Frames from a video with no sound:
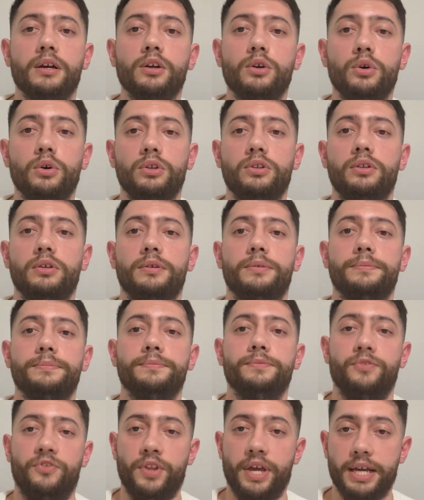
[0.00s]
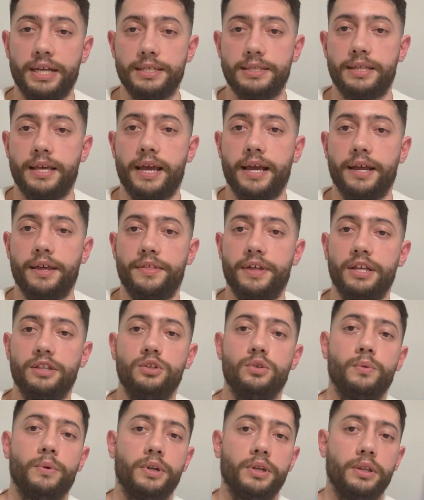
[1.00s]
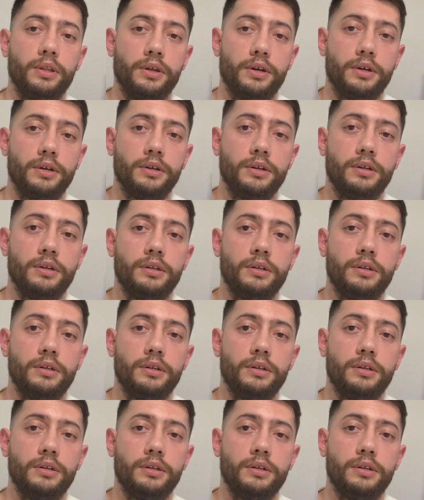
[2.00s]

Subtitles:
good tech stack that you want to learn.